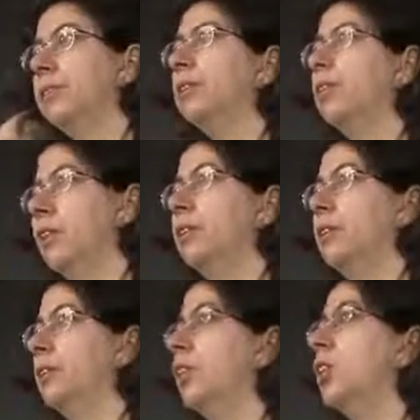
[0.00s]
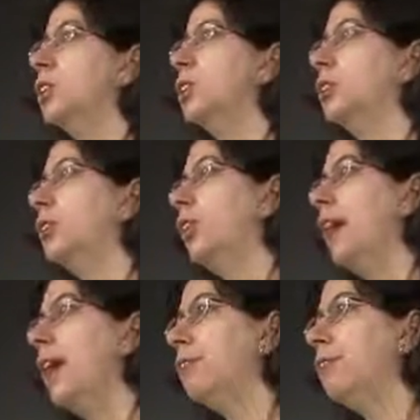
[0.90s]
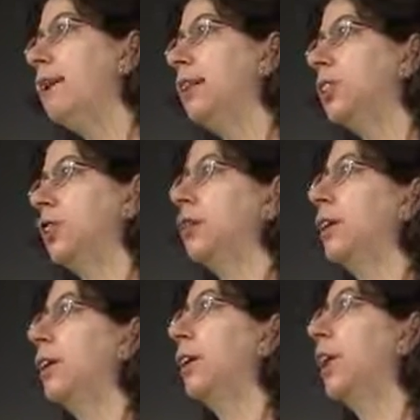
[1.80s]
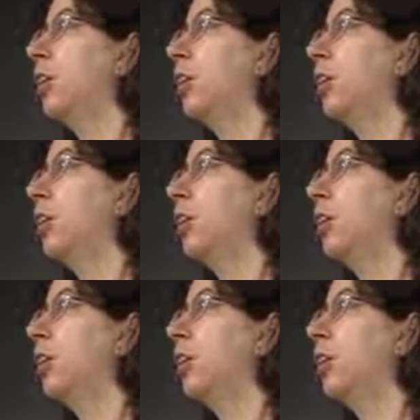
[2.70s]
a so there have been historically